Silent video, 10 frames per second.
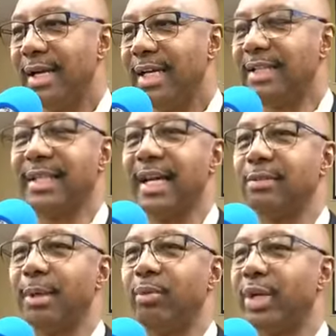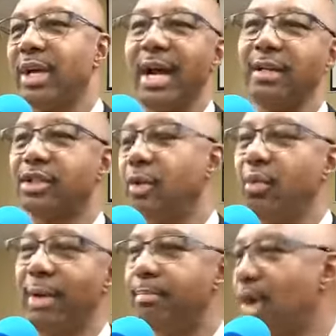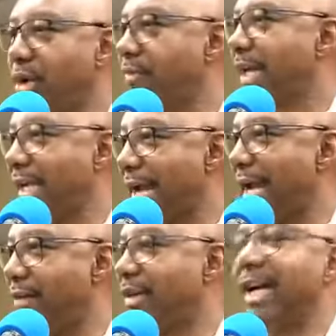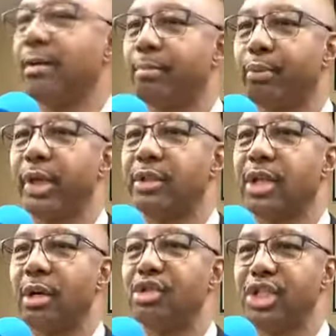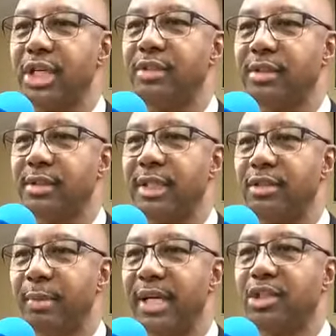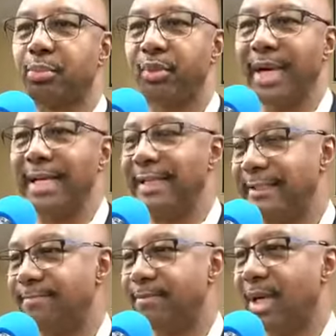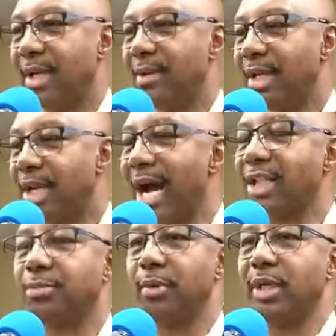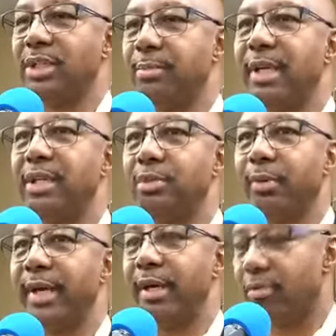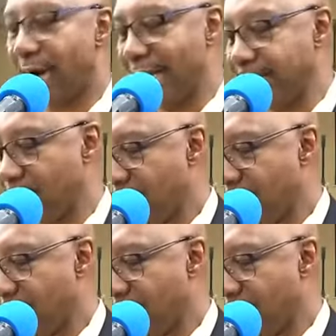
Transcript: He says, but regardless of what motive they have, let them preach because Jesus is being spread. The gospel is being spread, right?